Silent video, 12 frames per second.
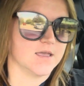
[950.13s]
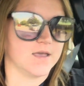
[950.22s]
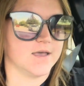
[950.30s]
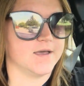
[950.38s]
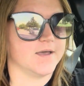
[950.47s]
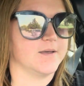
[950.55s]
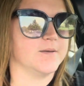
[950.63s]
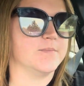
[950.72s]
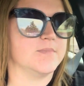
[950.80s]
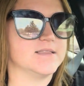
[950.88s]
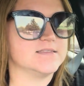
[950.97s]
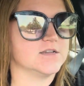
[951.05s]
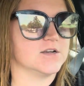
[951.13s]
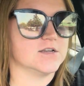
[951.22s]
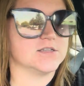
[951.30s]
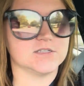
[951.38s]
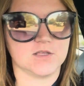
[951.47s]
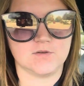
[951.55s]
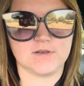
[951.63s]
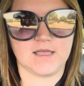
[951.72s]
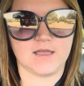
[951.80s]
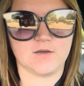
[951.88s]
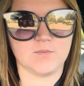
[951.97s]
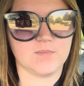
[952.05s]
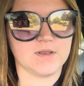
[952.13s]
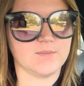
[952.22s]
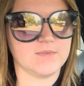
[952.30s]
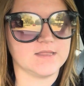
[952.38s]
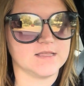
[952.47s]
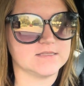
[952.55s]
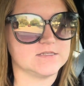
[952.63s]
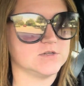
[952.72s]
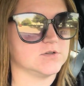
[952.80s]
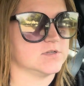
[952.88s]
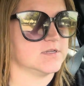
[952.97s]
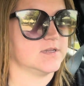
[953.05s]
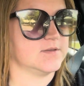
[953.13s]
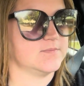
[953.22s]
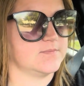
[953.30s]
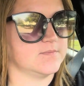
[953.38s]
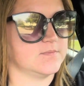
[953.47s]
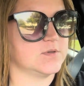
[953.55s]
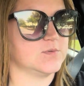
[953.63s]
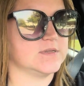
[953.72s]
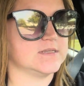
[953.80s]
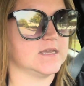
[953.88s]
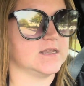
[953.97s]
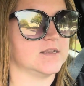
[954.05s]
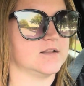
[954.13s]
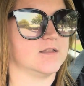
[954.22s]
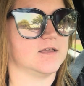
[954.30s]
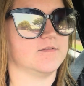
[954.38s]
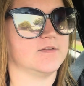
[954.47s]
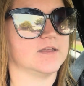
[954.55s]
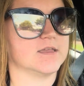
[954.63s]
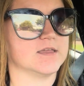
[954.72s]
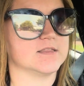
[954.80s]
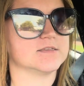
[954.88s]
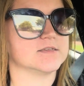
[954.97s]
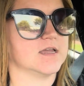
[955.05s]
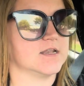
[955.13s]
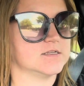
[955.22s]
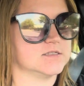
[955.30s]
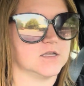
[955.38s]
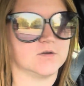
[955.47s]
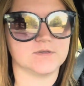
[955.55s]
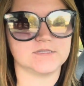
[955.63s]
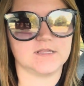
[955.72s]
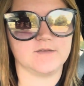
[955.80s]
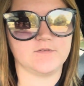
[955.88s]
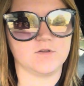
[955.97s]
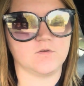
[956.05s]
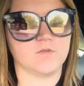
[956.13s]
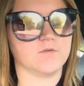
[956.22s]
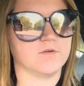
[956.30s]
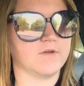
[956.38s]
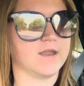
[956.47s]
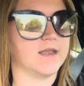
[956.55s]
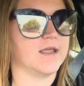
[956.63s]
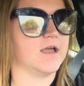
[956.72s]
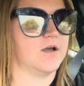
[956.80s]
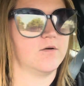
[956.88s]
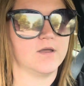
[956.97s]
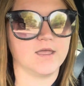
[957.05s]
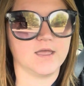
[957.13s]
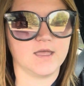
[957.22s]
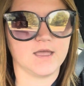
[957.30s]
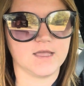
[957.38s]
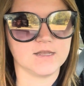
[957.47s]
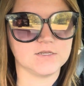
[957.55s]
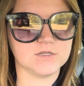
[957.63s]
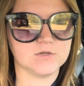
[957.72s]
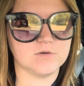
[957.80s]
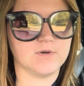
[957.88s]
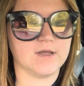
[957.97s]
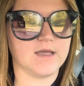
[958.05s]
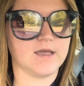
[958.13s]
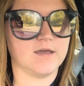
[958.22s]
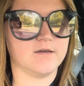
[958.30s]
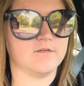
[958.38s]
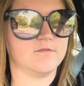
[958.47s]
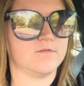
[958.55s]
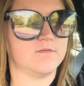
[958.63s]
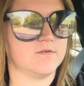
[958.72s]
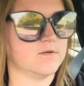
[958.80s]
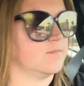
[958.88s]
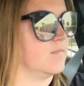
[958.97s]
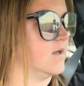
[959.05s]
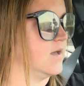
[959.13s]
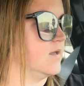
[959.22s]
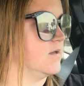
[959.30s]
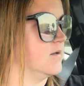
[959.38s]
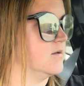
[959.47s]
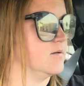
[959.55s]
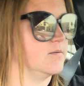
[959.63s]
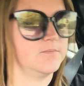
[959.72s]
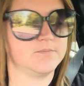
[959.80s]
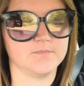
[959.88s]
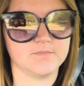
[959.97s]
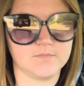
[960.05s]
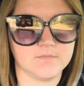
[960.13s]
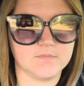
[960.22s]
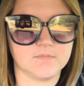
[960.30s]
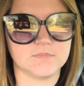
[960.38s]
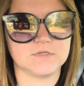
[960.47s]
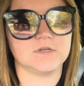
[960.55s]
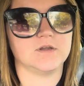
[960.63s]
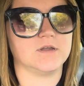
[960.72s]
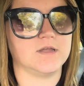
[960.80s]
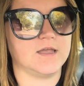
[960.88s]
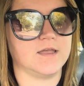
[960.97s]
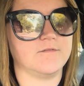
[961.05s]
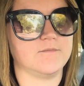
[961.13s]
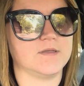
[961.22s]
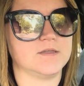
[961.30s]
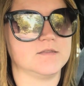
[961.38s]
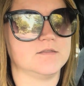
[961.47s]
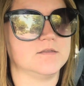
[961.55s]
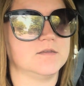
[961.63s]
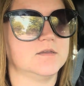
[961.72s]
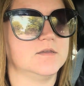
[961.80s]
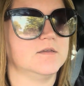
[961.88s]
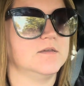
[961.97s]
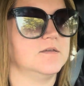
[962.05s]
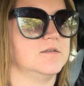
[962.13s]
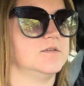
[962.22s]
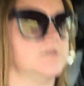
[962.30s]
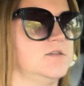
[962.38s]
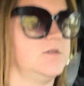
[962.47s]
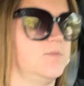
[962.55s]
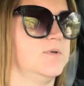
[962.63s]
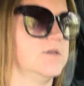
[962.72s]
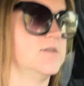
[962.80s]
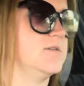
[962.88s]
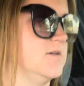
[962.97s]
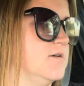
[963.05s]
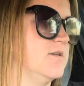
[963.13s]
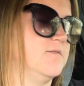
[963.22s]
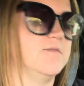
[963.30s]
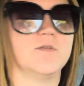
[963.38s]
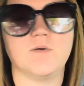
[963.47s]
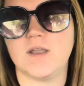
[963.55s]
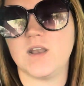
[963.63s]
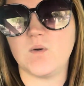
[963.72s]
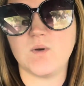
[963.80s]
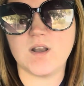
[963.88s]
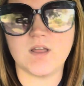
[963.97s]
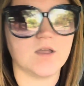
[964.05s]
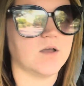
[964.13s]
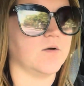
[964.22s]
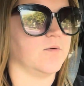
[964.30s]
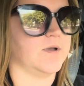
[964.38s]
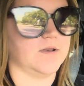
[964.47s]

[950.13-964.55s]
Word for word: Um, it's starting to slow down, but I mean, that's usually between 10 and 11. It gets kind of slow. It's 11.03 right now. I do have my, um, sorry, I have my GPS on, even though I know where to go.